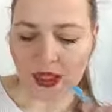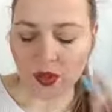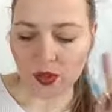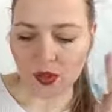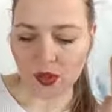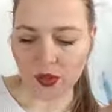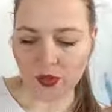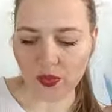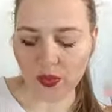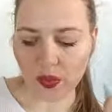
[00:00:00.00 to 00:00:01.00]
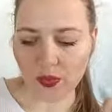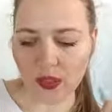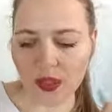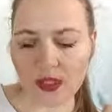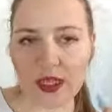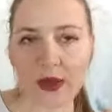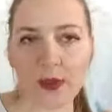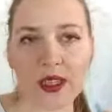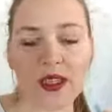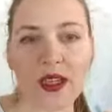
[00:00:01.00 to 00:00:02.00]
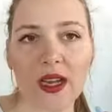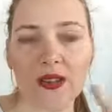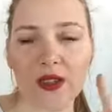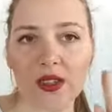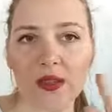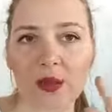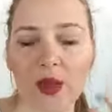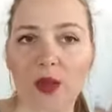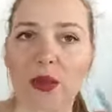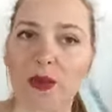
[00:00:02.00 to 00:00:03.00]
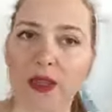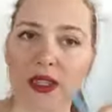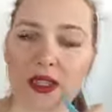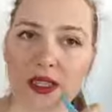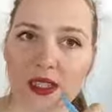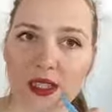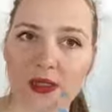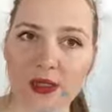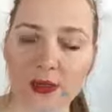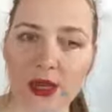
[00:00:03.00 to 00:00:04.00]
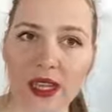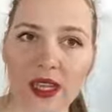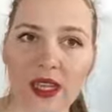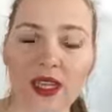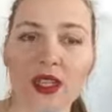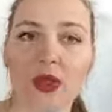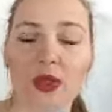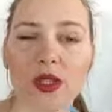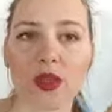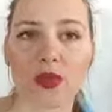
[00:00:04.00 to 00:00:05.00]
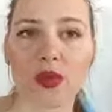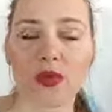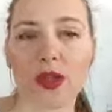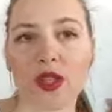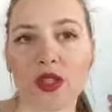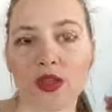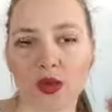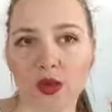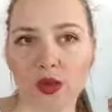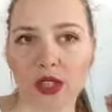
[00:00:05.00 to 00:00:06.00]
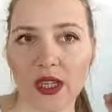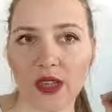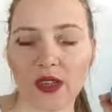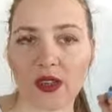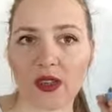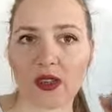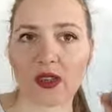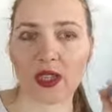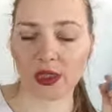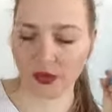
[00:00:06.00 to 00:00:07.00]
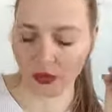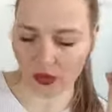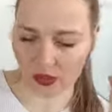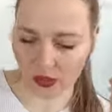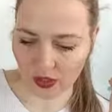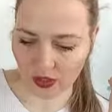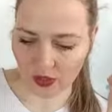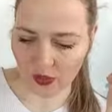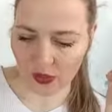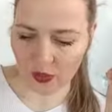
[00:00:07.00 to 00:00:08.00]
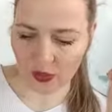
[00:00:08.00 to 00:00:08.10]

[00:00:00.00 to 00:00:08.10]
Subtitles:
They also inform me that I'm gonna, after the pre-op, I'm gonna receive a package with the information to sign the consent for surgery.